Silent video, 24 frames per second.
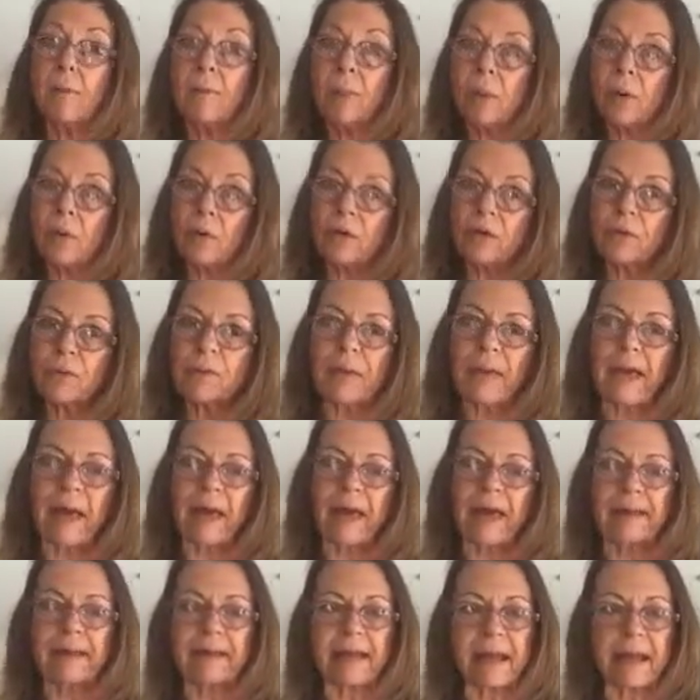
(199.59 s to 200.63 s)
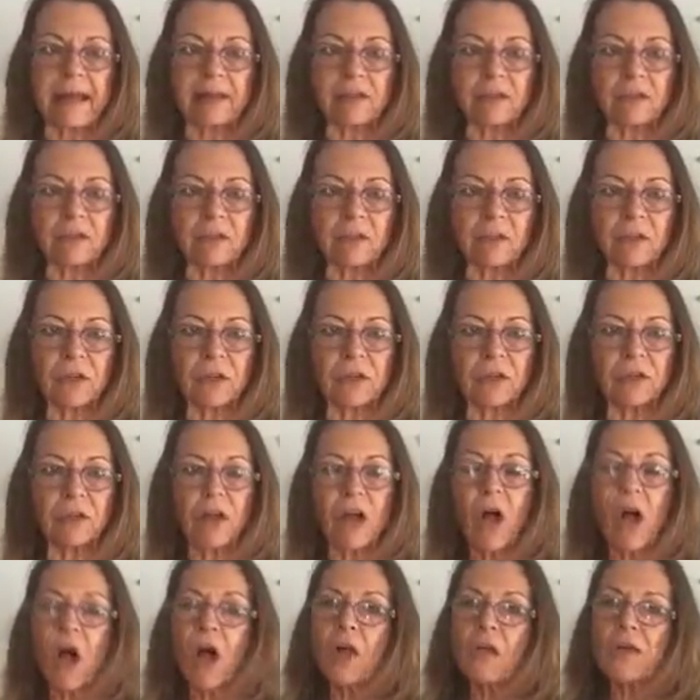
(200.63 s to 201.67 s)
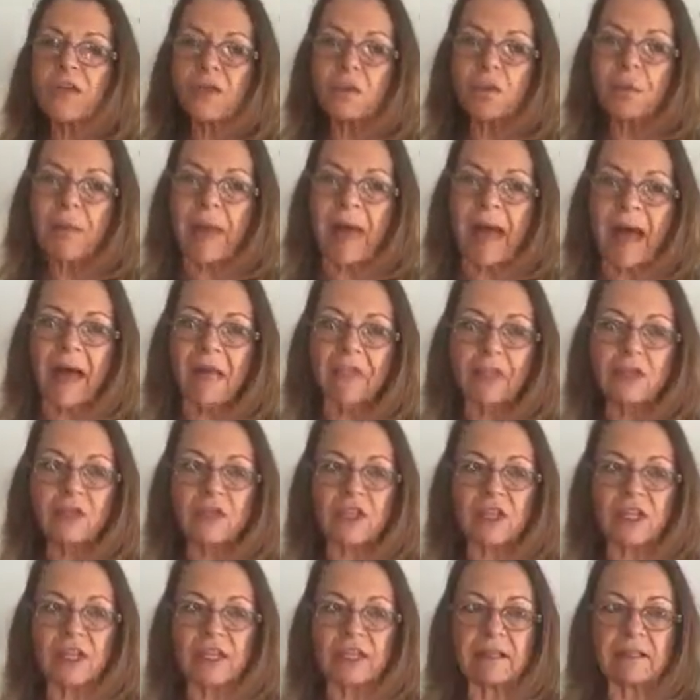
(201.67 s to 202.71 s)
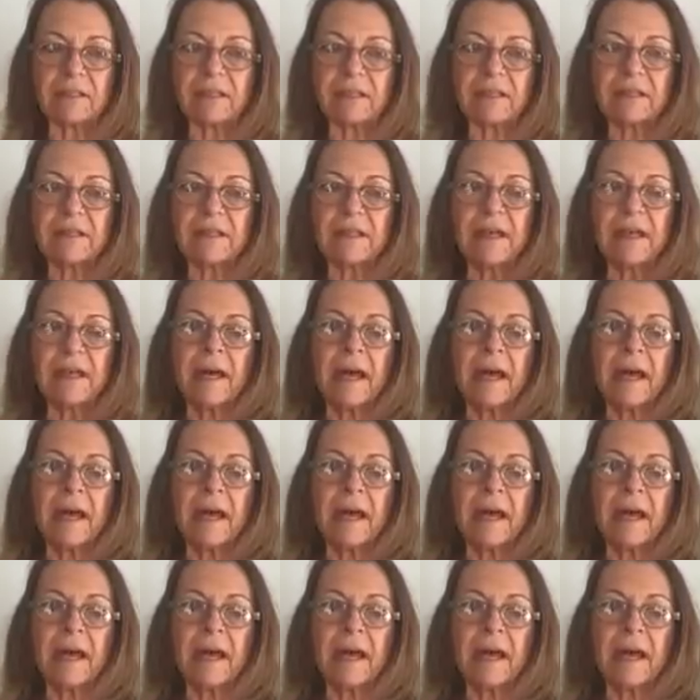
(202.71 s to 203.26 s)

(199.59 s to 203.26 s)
both bad and good. Also pathogens.